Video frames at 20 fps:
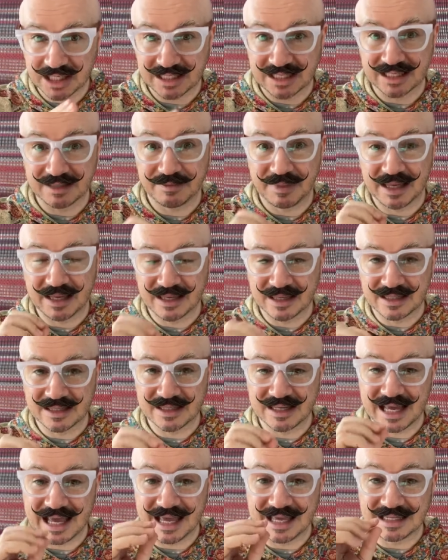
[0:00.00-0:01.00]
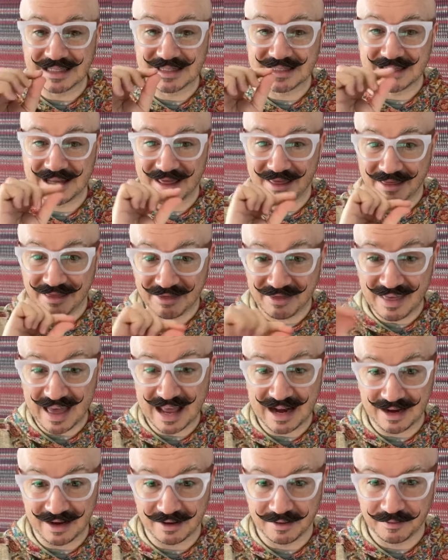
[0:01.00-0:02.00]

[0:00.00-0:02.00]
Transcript: is because it's thin.